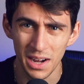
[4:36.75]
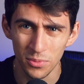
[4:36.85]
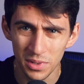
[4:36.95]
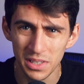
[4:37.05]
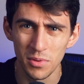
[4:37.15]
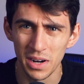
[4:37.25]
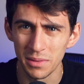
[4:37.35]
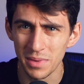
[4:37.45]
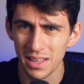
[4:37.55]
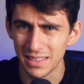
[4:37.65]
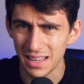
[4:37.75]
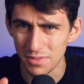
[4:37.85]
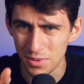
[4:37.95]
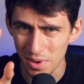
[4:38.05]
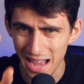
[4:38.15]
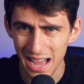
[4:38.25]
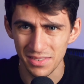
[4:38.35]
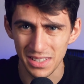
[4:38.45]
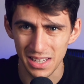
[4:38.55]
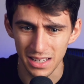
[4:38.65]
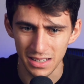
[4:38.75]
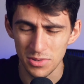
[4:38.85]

really recommend that if you haven't yet,